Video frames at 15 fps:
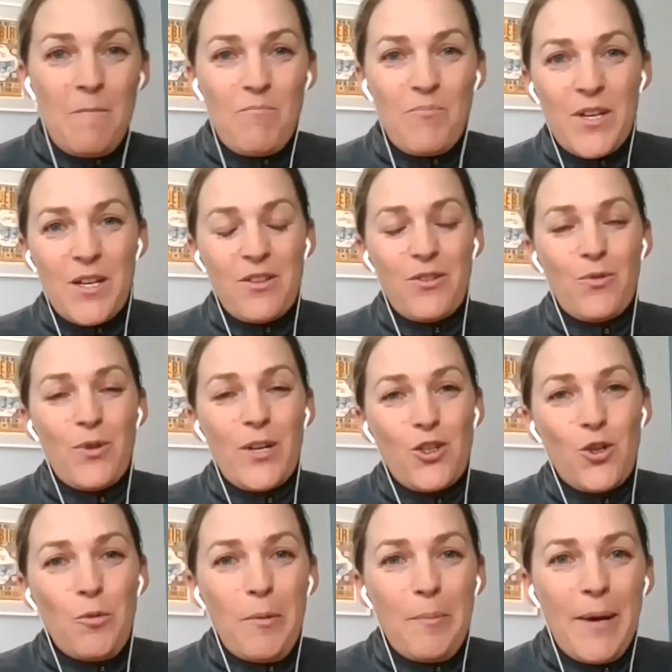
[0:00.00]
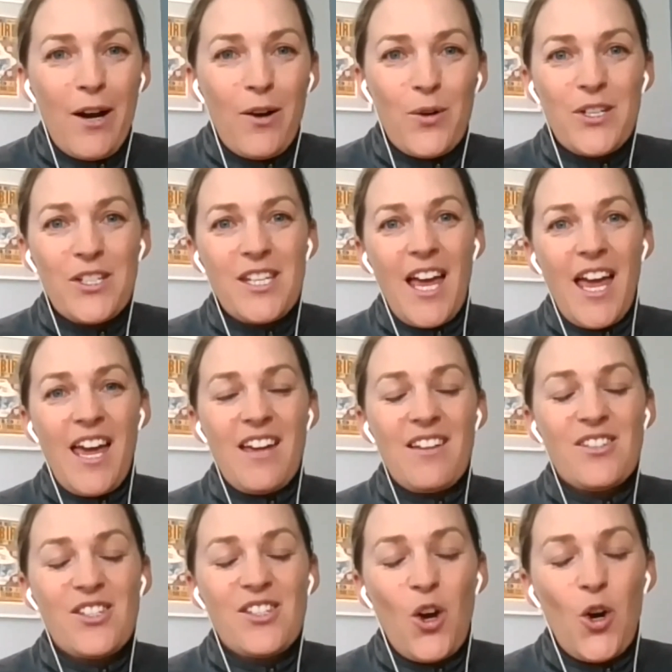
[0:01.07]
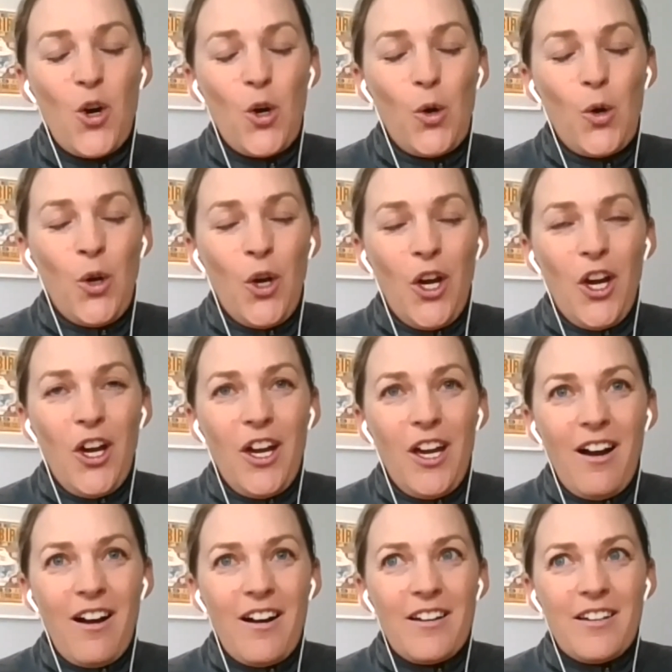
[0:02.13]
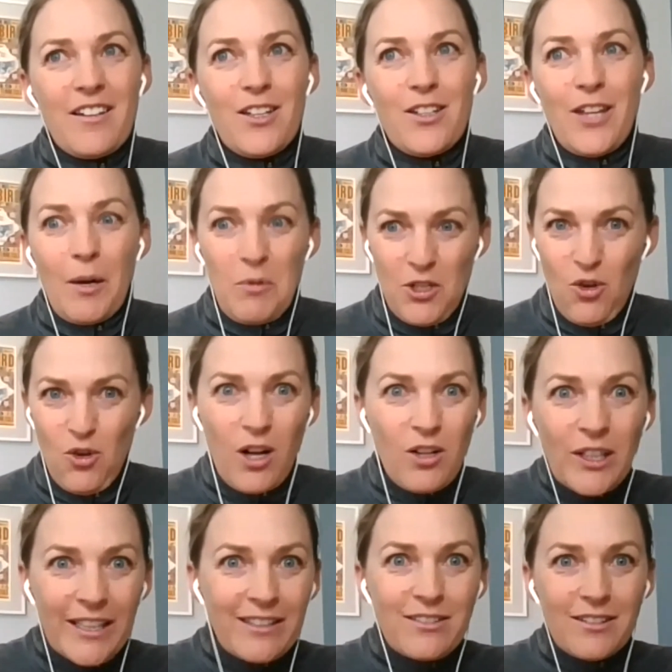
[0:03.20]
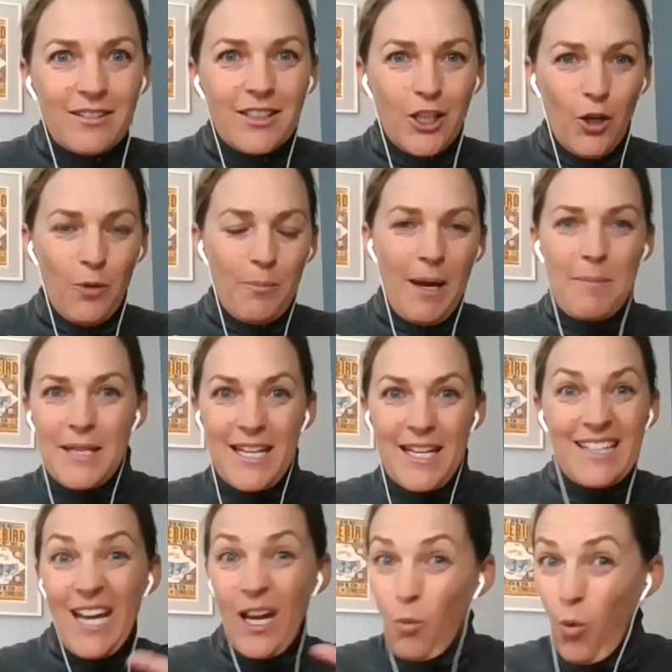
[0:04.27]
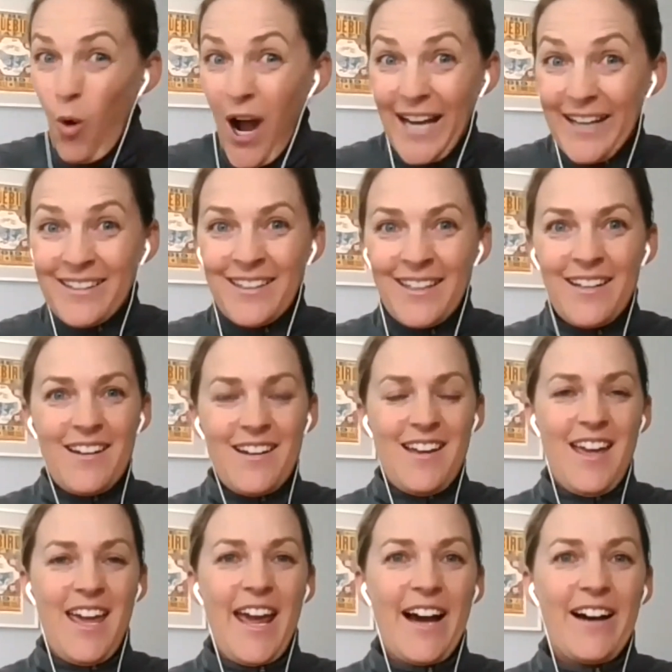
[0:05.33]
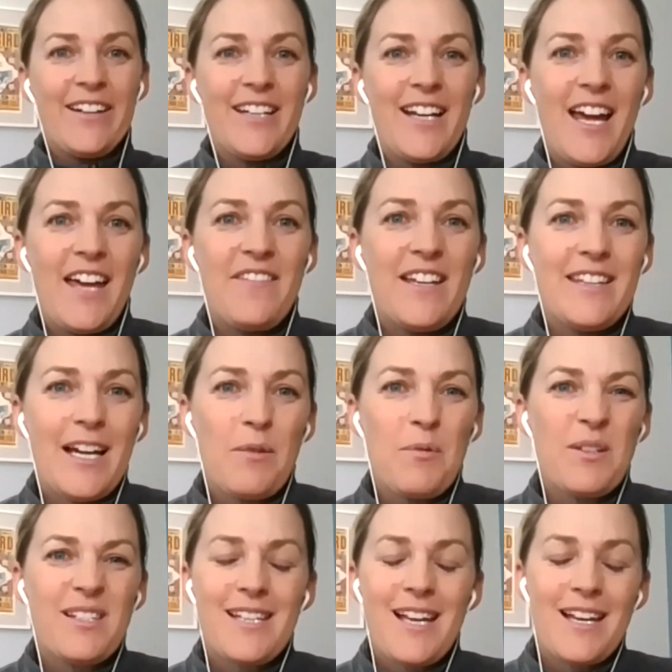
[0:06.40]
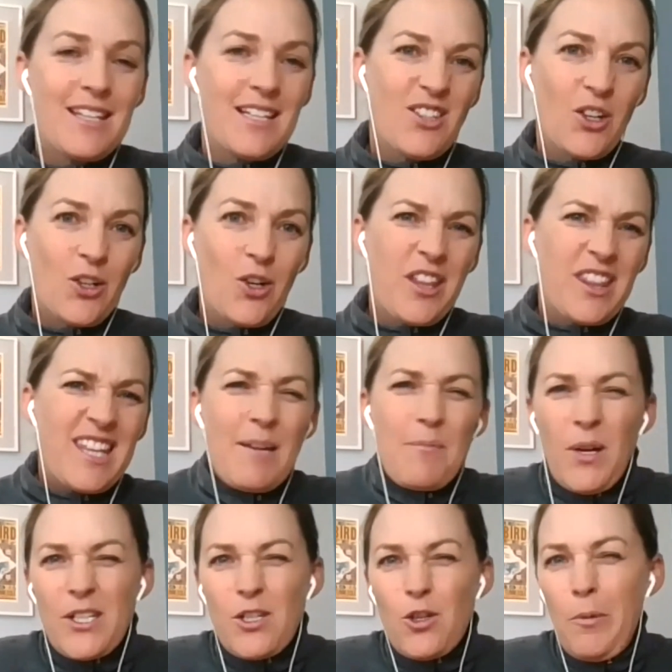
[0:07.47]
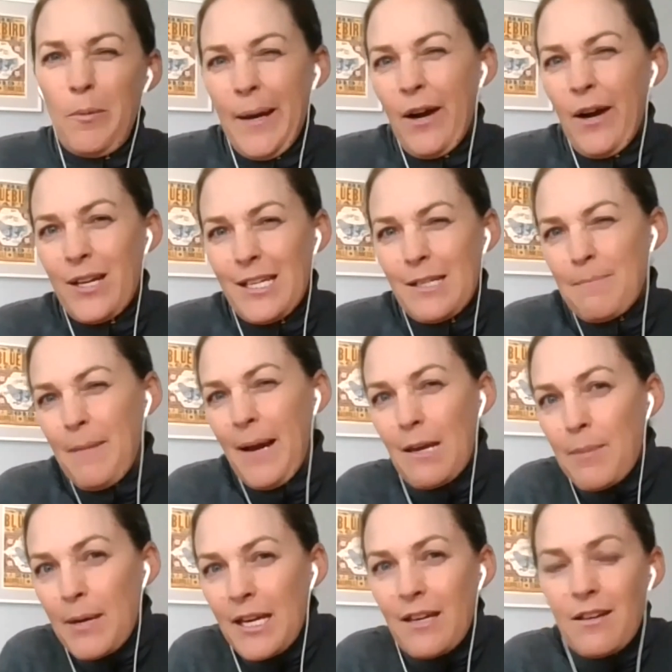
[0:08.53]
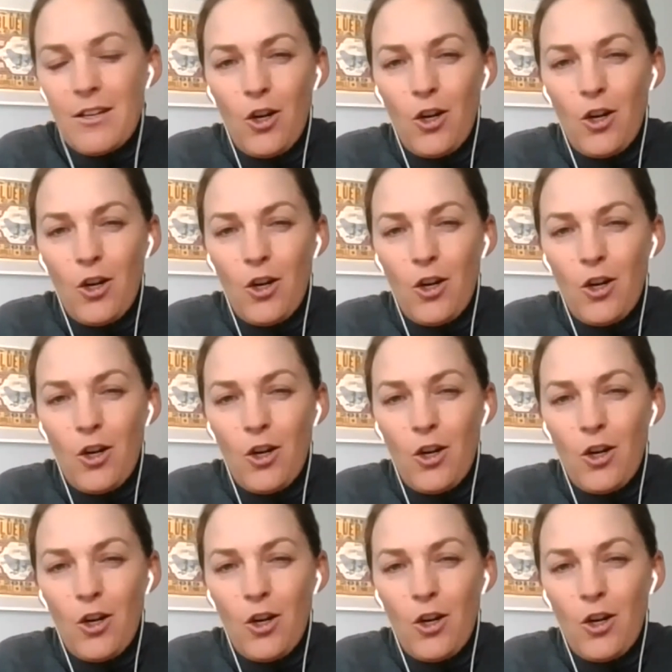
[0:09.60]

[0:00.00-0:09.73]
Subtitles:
superpowers. And so they were struggling, maybe they'd get one out and then they would say things like, "I think my superpower is maybe